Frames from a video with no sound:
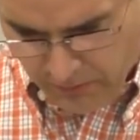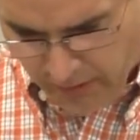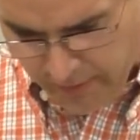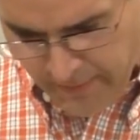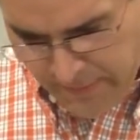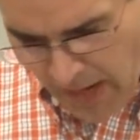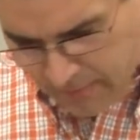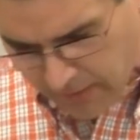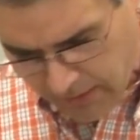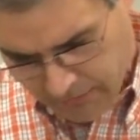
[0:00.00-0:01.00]
that.
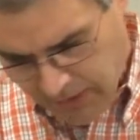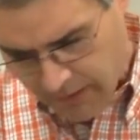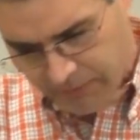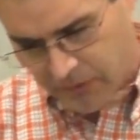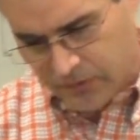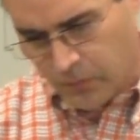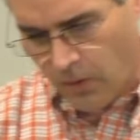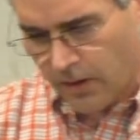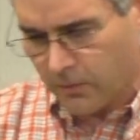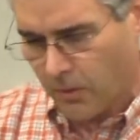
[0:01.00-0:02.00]
I think if there's
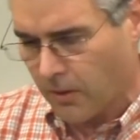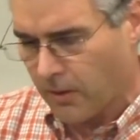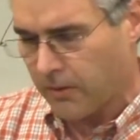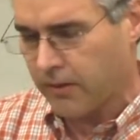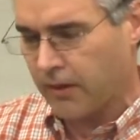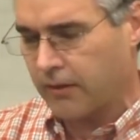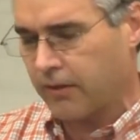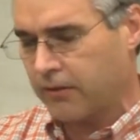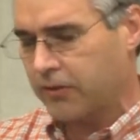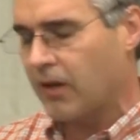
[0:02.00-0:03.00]
one word that
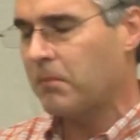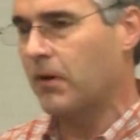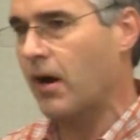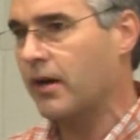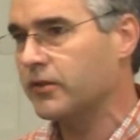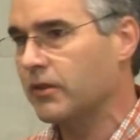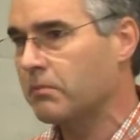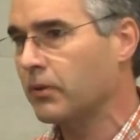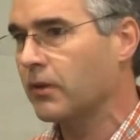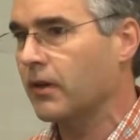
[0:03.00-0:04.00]
could summarize the
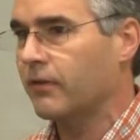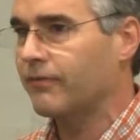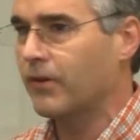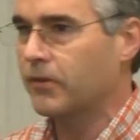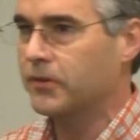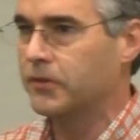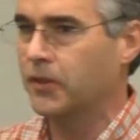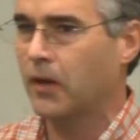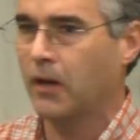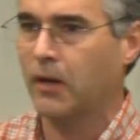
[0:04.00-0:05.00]
book of 1
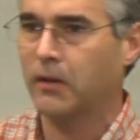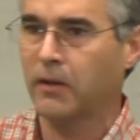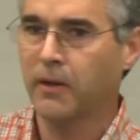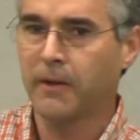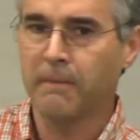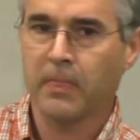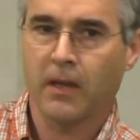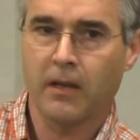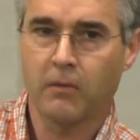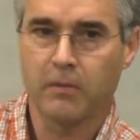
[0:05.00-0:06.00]
John,
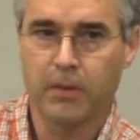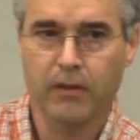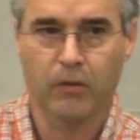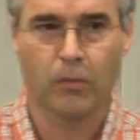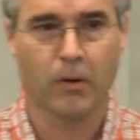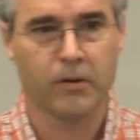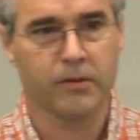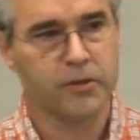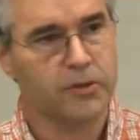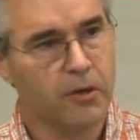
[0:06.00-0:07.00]
it would be the word
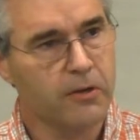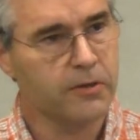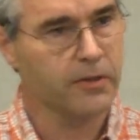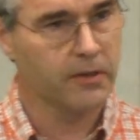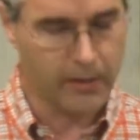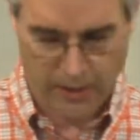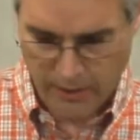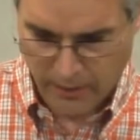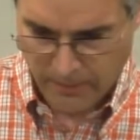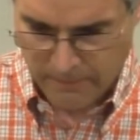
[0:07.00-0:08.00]

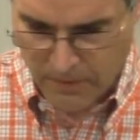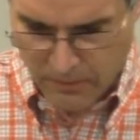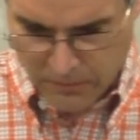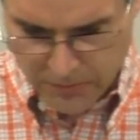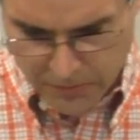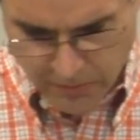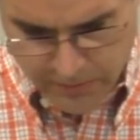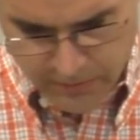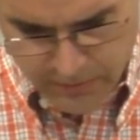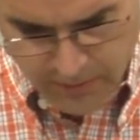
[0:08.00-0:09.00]
certainty.
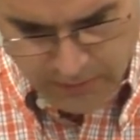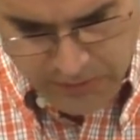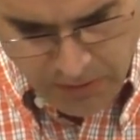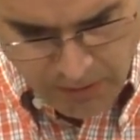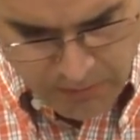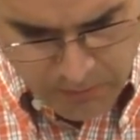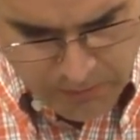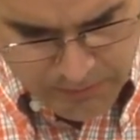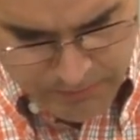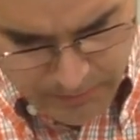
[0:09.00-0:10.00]
Certainty. John
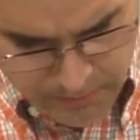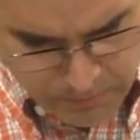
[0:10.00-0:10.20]
wants these